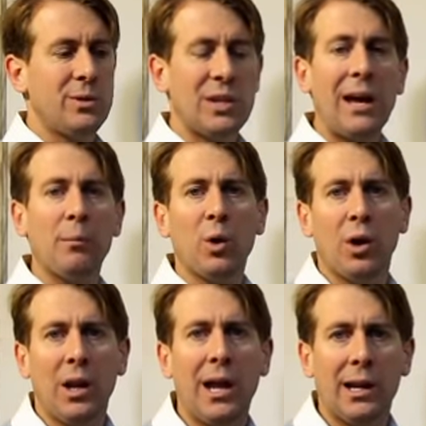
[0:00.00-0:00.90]
sound a
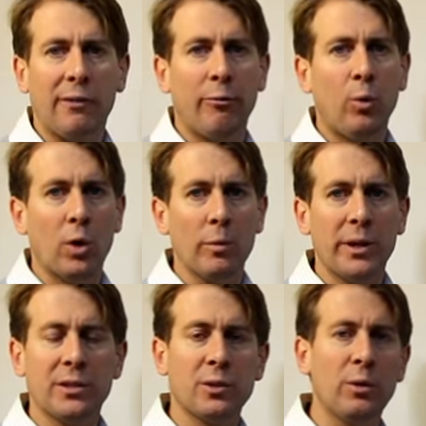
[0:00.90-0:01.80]
lot like a foreigner
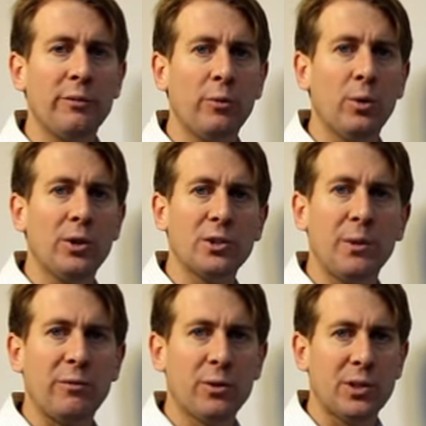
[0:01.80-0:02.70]
because only foreigners
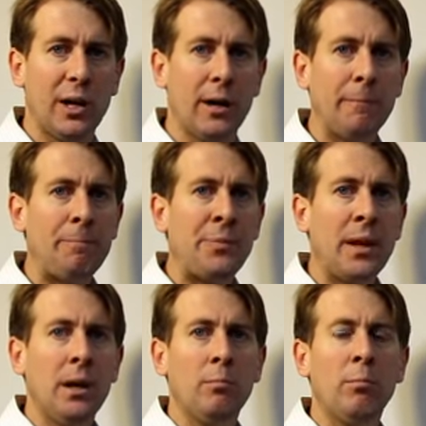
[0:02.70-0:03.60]
speak Fusha.
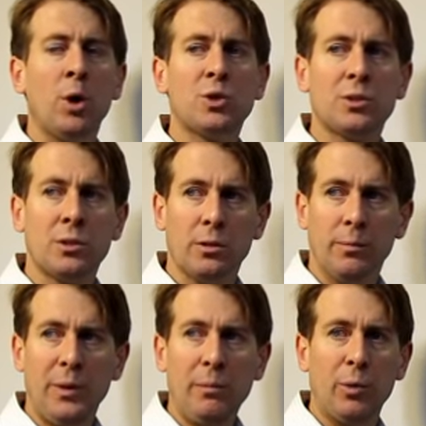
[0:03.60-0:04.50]

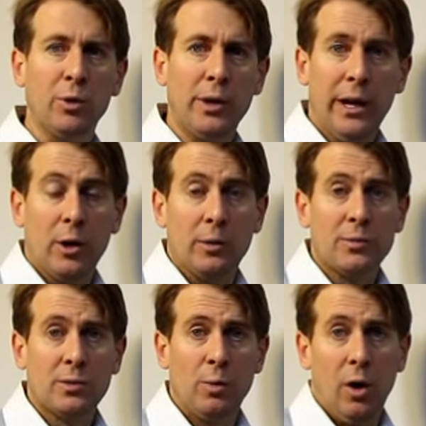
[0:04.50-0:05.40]
Most people,
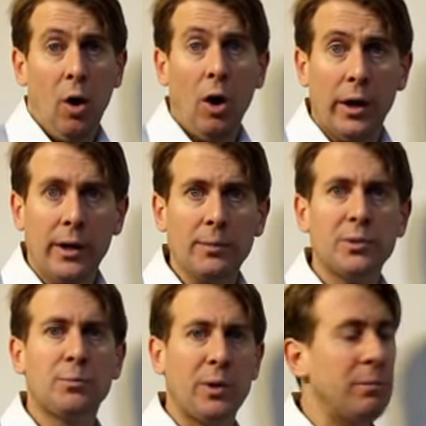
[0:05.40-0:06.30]
Arabs, well, all
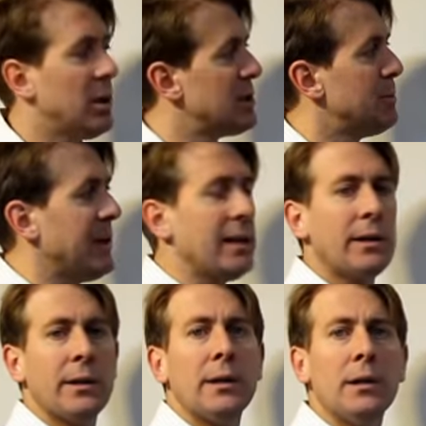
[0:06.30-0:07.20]
Arabs pretty much
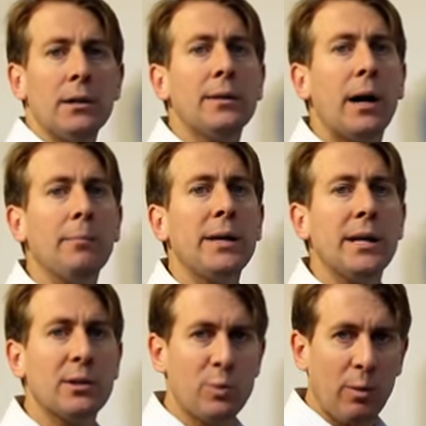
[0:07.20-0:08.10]
speak the
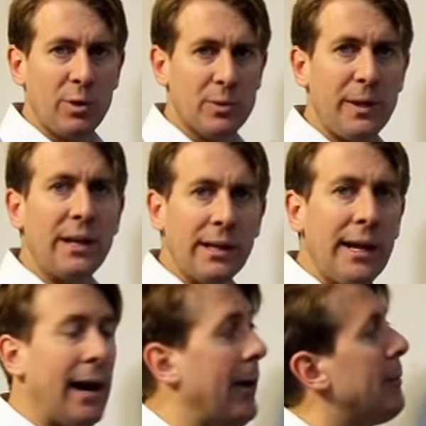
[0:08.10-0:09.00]
Ammiya is what we're speaking
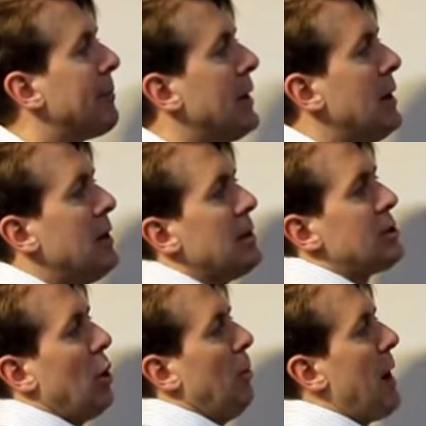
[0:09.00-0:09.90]
now.
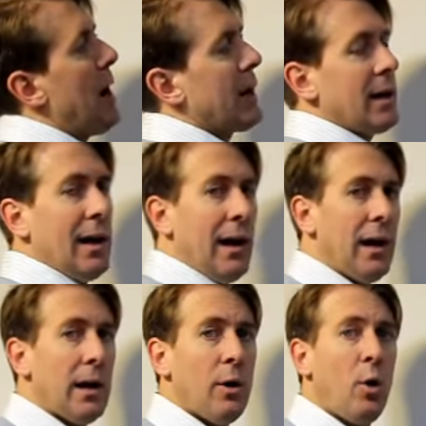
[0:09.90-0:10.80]
So ma'ak
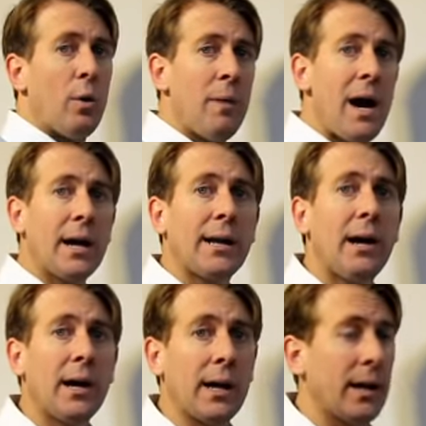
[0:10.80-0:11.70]
ha or ma'ak
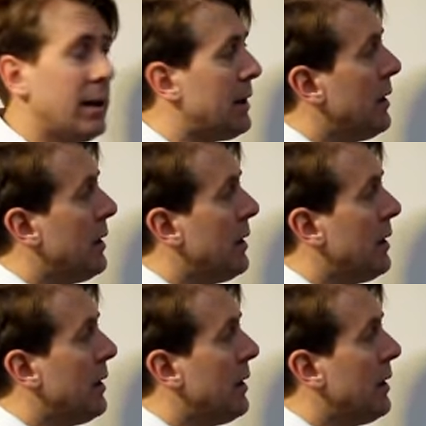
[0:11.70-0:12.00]
hug.